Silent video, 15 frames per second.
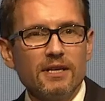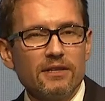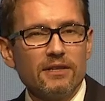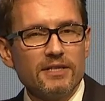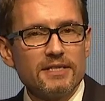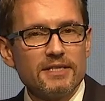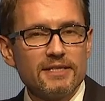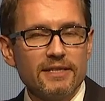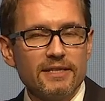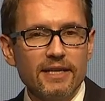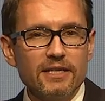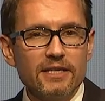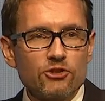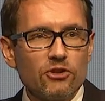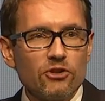This is an
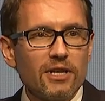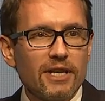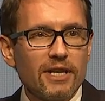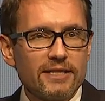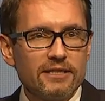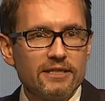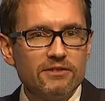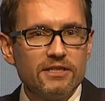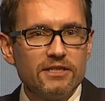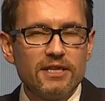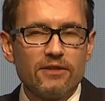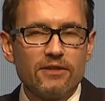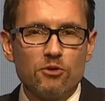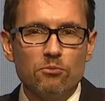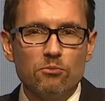internal activity
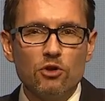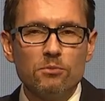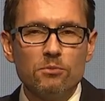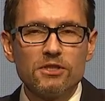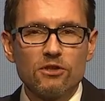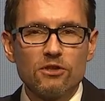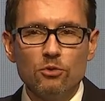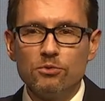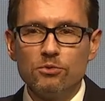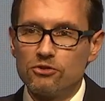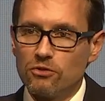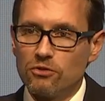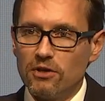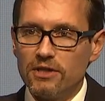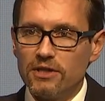at the moment open
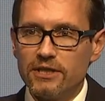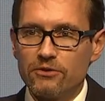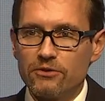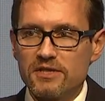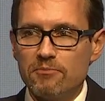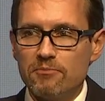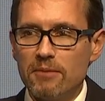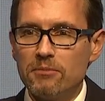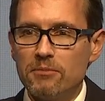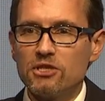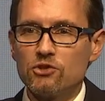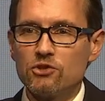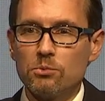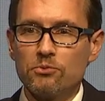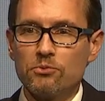to all ERS members
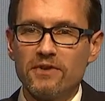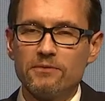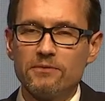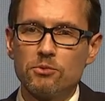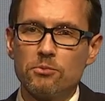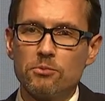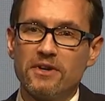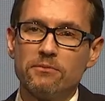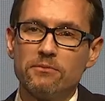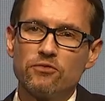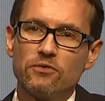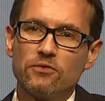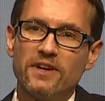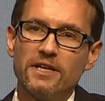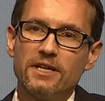to
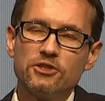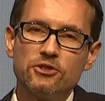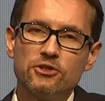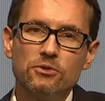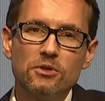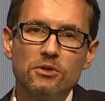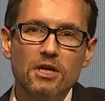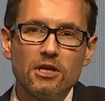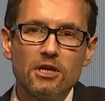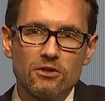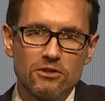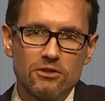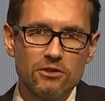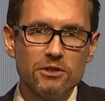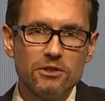provide you
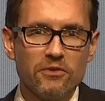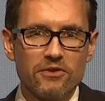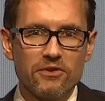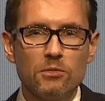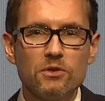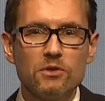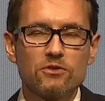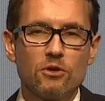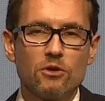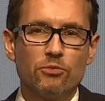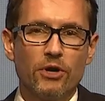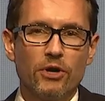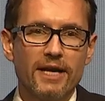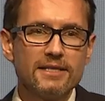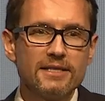not only with the most
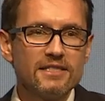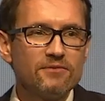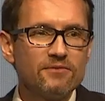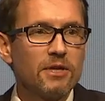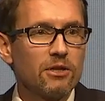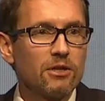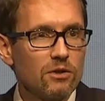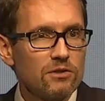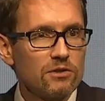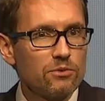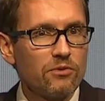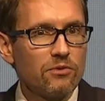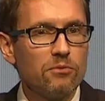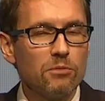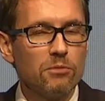comprehensive but also
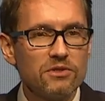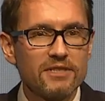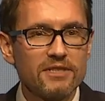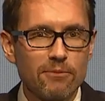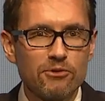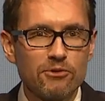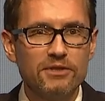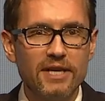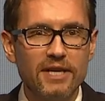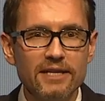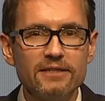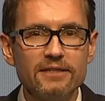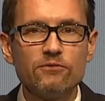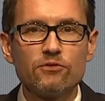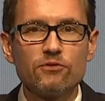with the most
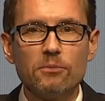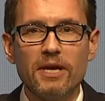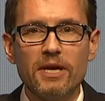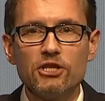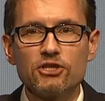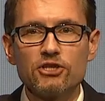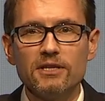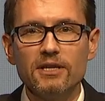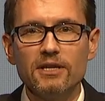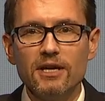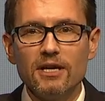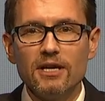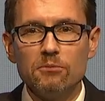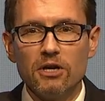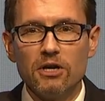up-to-date information
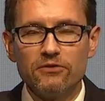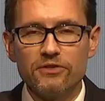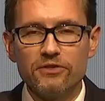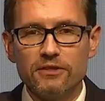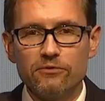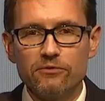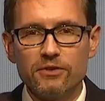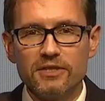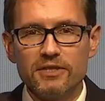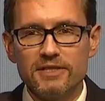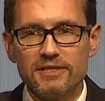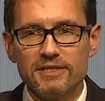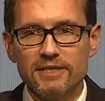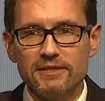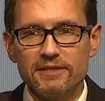about the different
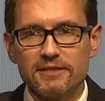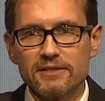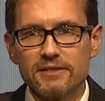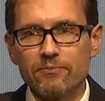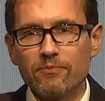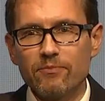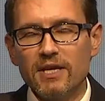diseases.